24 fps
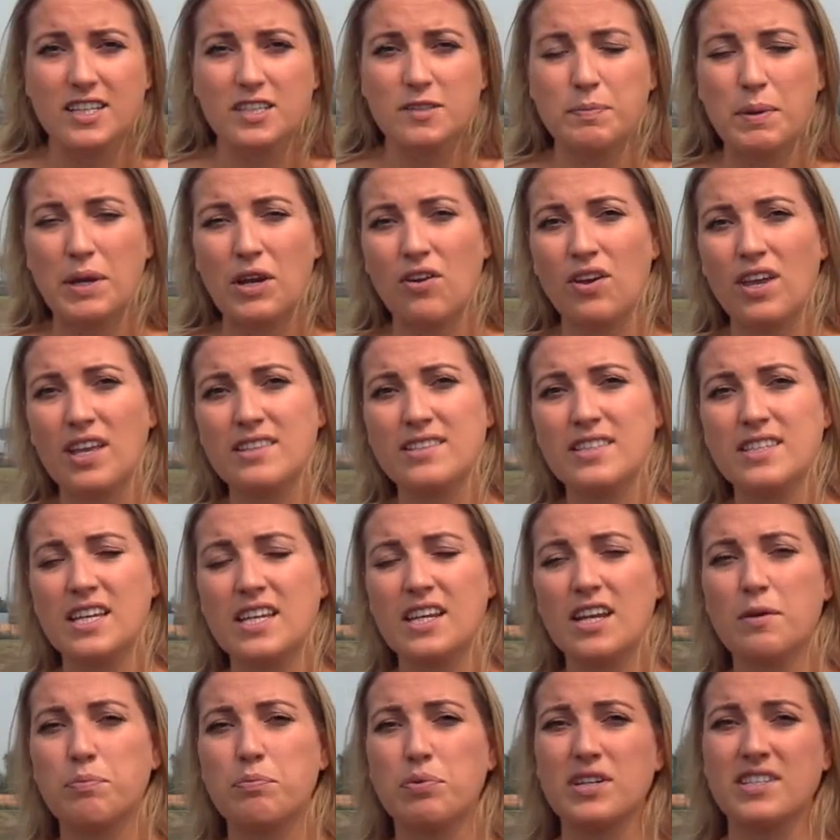
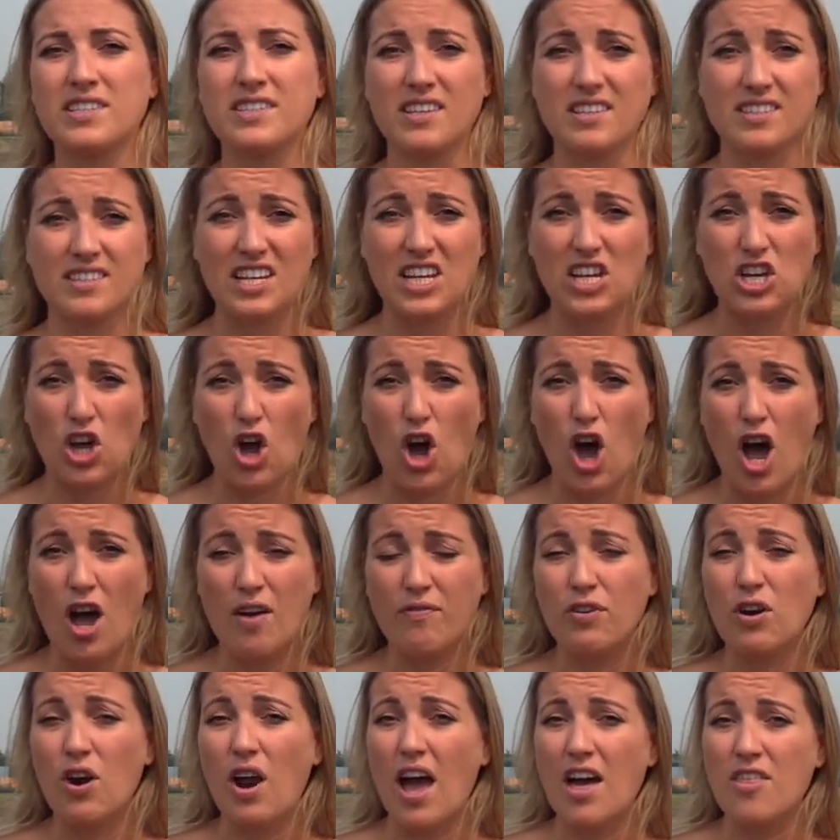experiencing a persistent
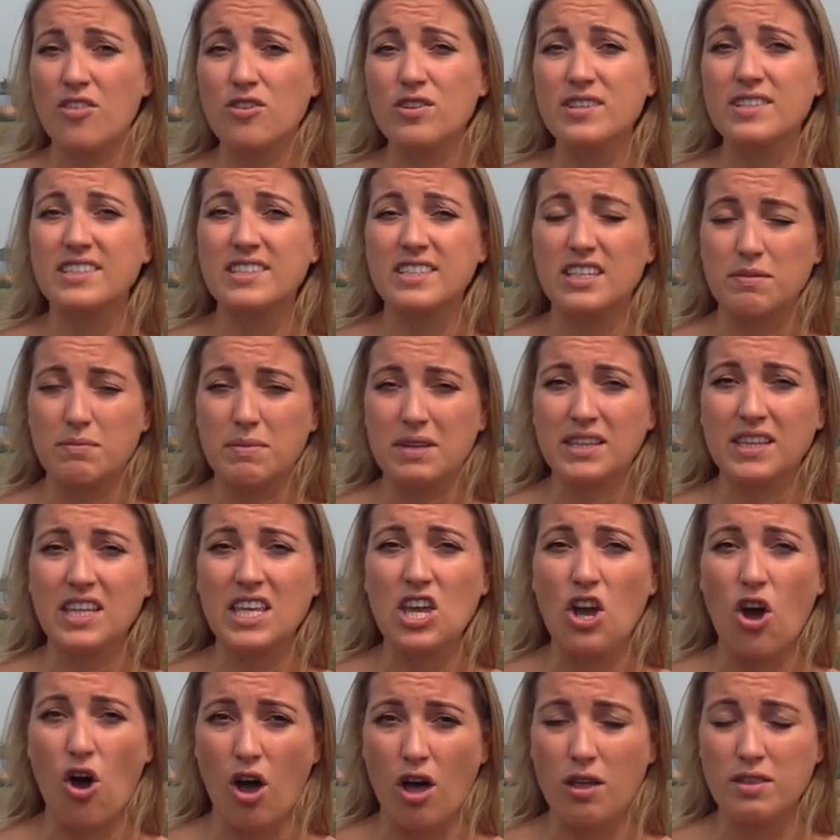cough or other
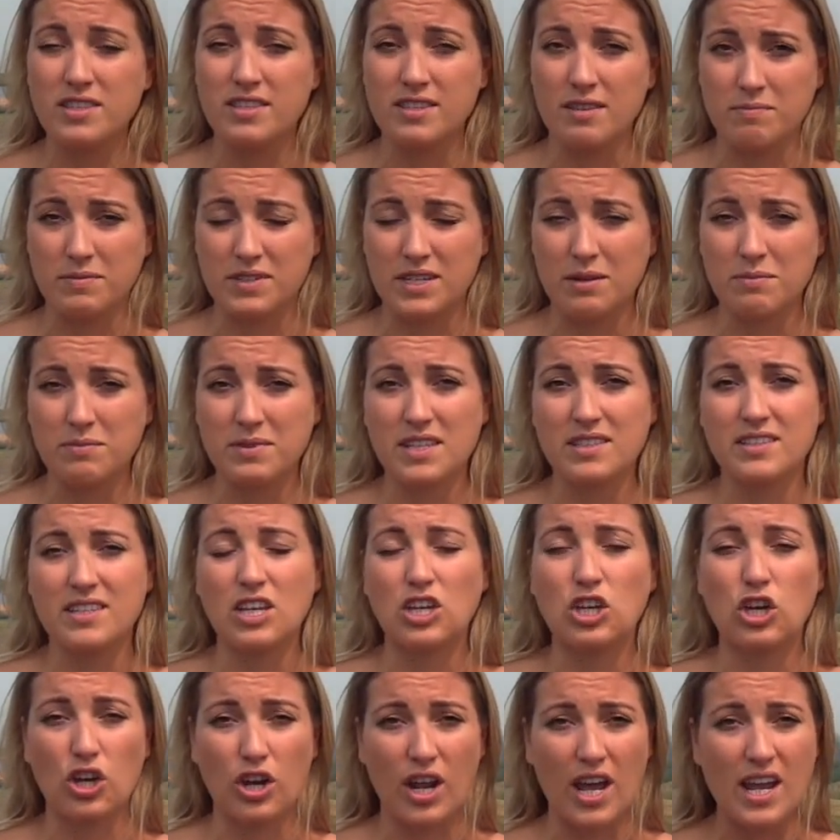seemingly odd symptoms, it's a
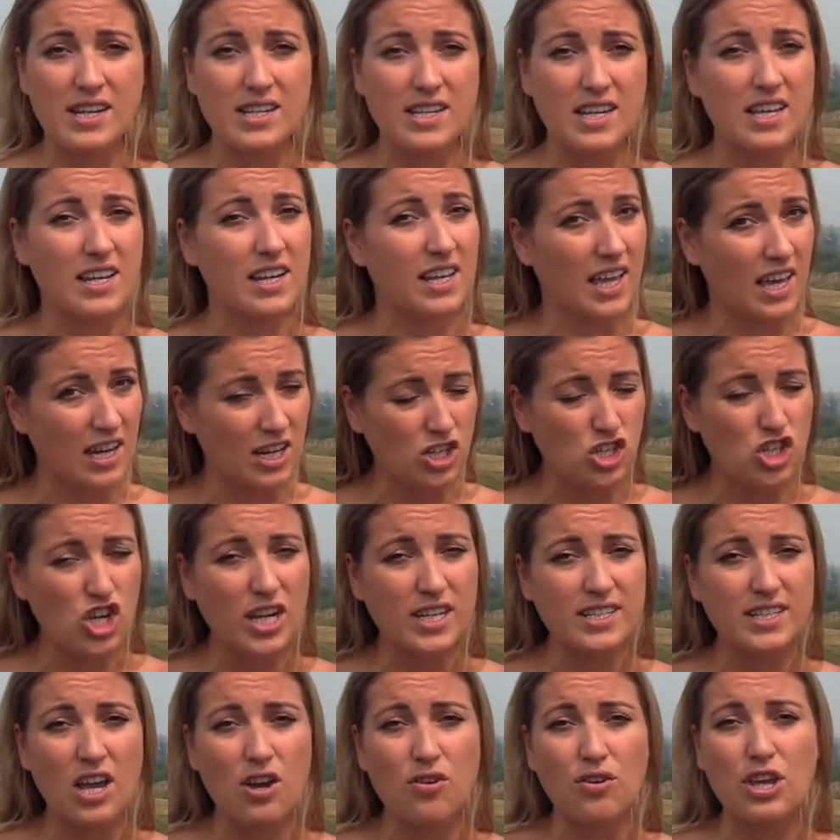good idea to get it
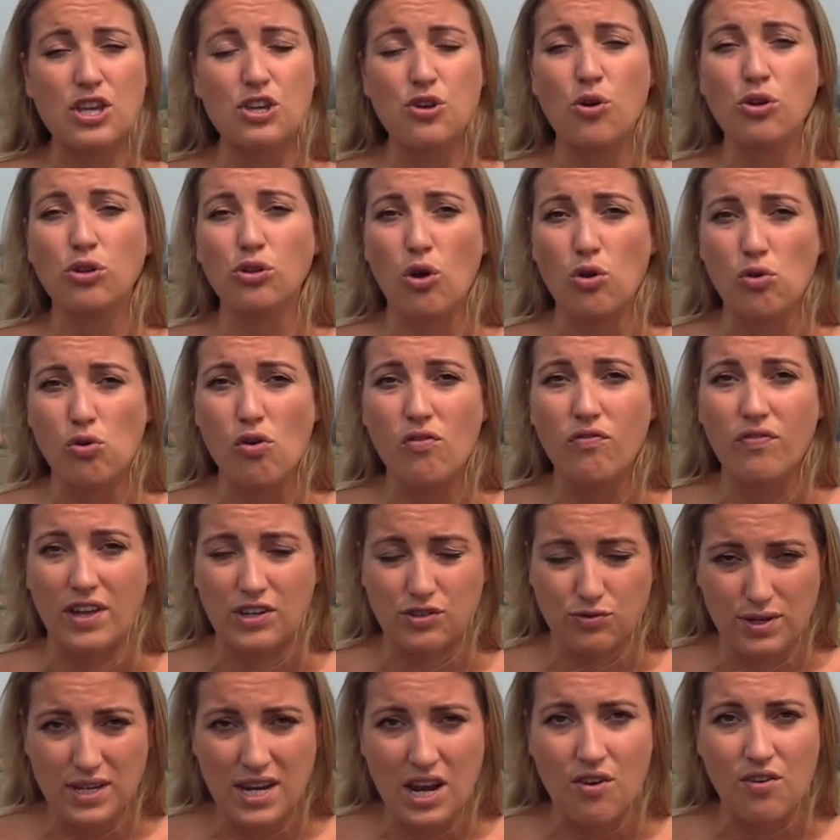checked out at your local
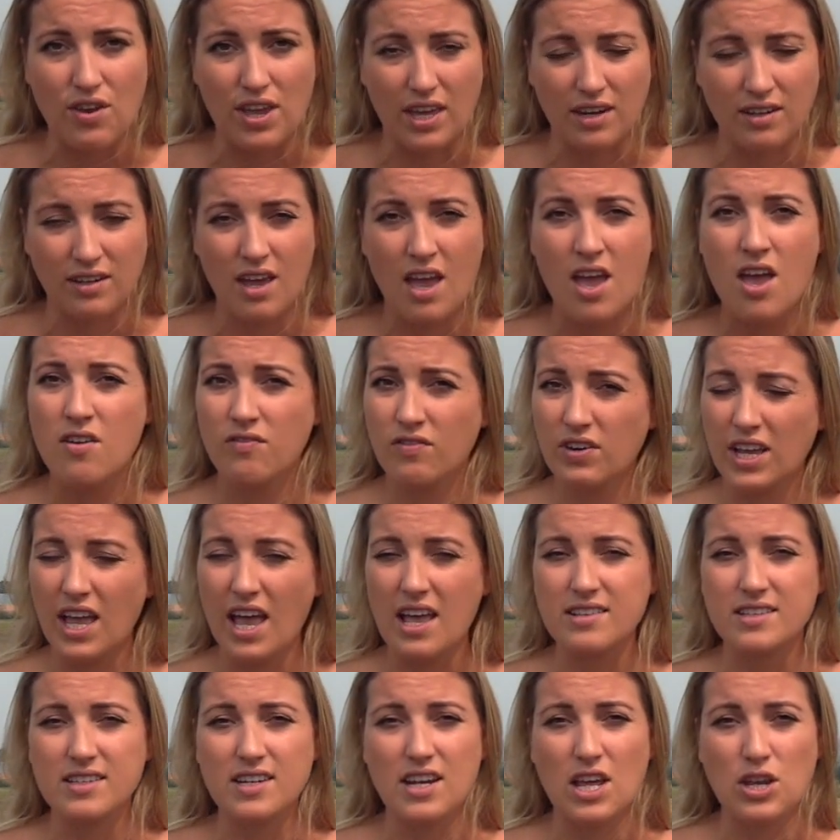veterinarian. For
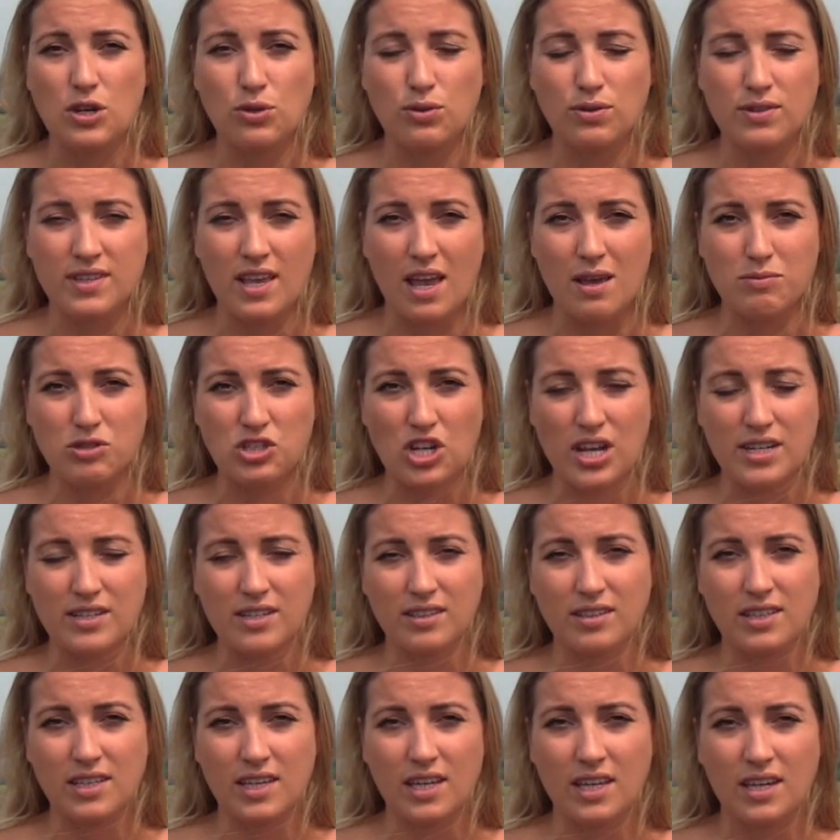Castanet News, I'm
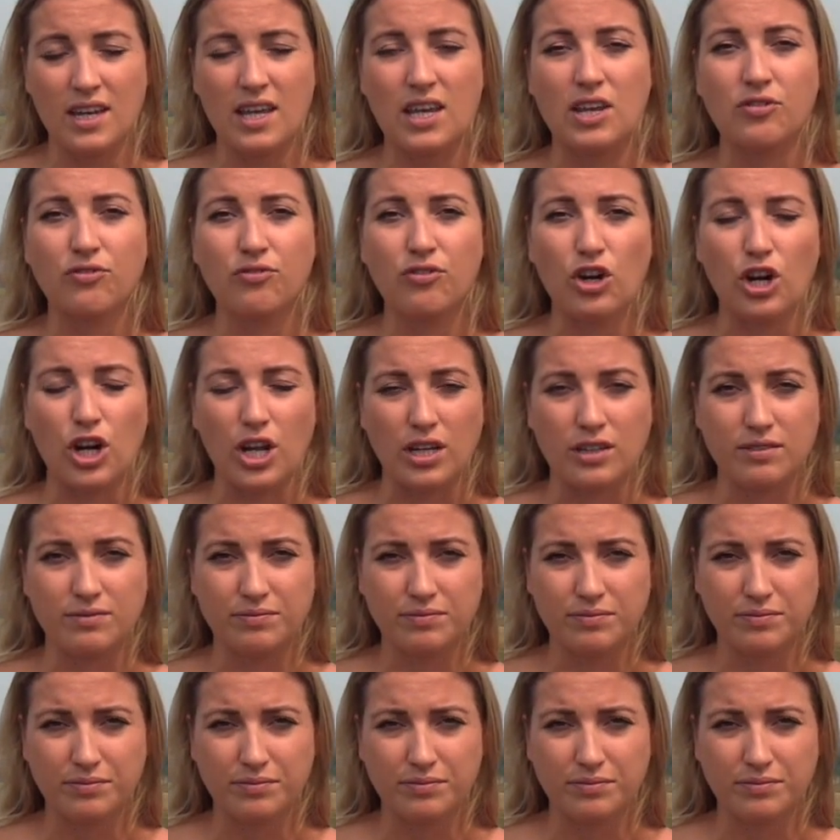Chantal Deacon in Vernon.